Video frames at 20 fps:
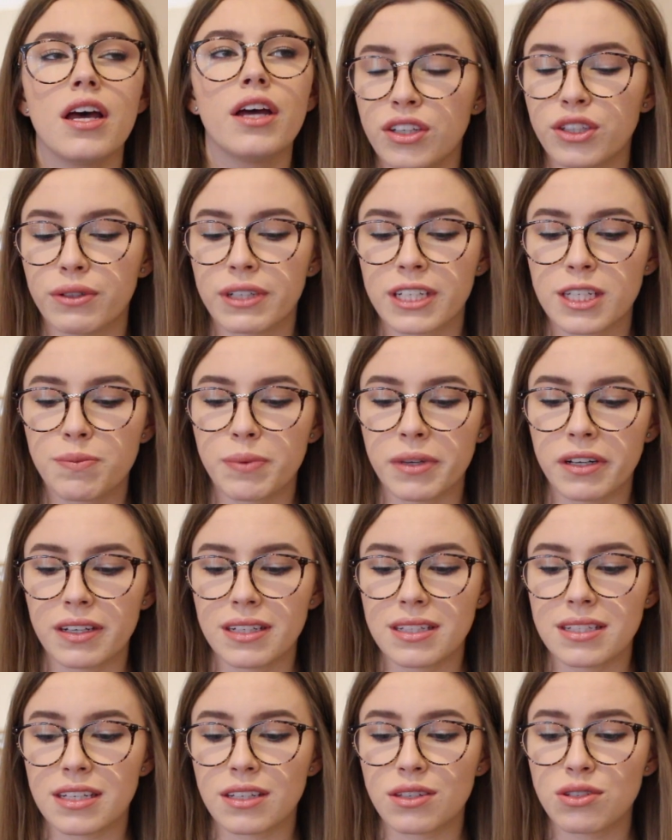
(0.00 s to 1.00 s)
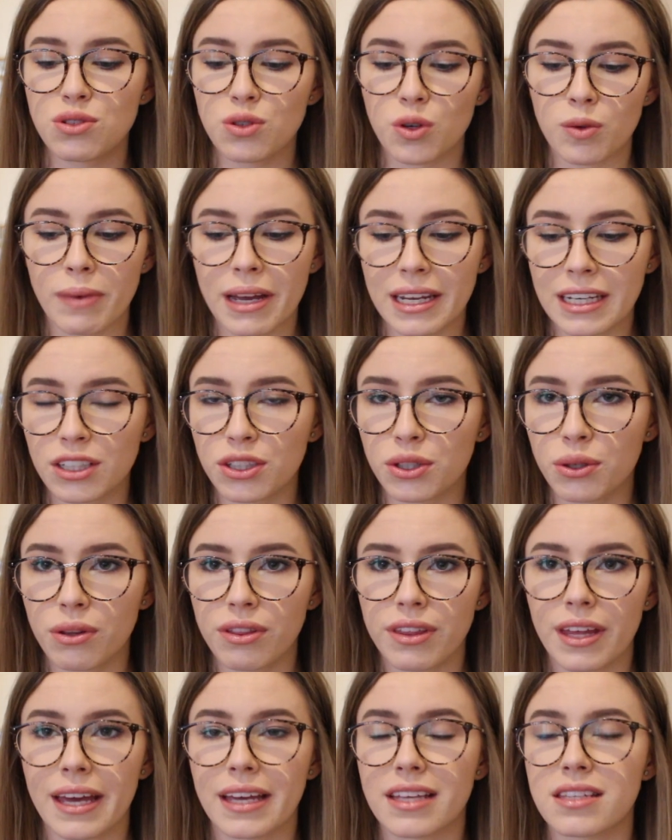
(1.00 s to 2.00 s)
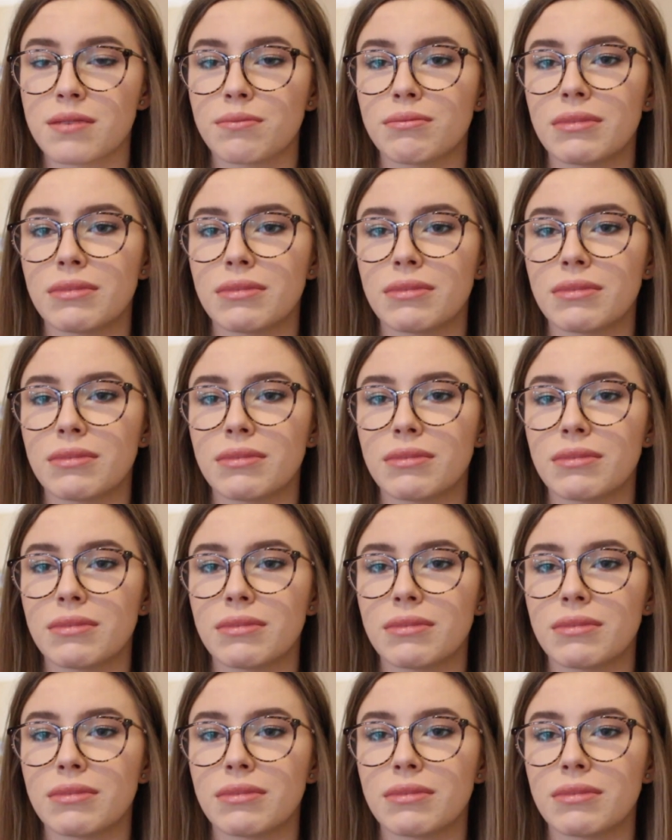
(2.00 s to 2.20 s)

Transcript: You're experiencing so many new things,